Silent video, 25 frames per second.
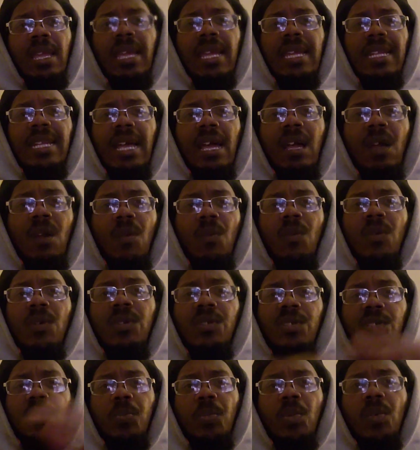And I don't
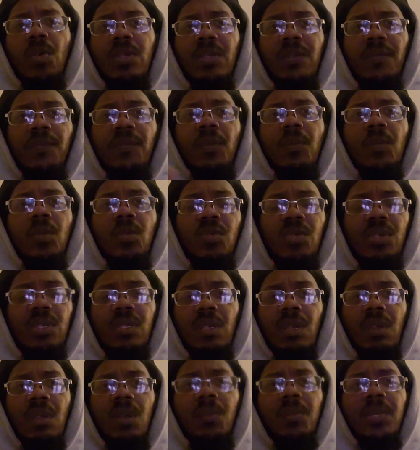want to spoil it for most of
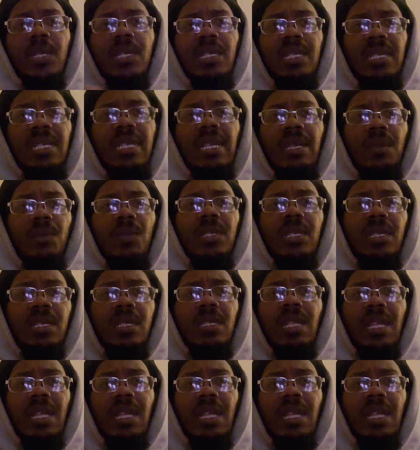y'all because it ain't what this